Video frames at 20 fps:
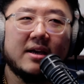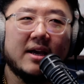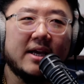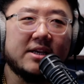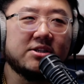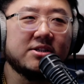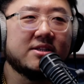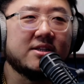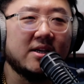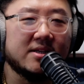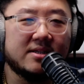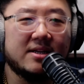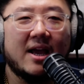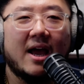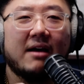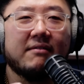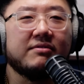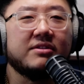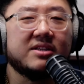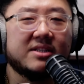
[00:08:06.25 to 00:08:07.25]
It just doesn't
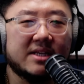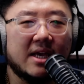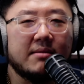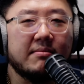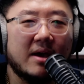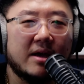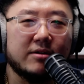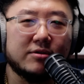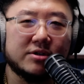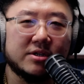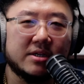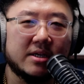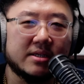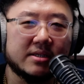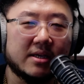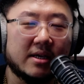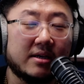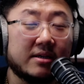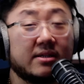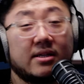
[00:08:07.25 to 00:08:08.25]
have the same energy
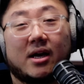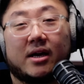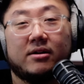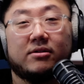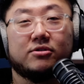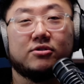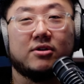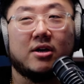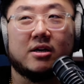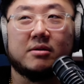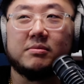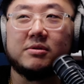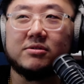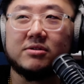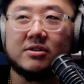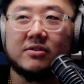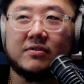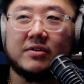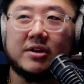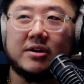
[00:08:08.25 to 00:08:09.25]
as like a title track
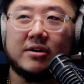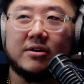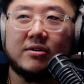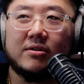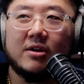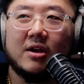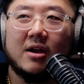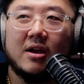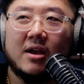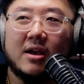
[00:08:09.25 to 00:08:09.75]
music video.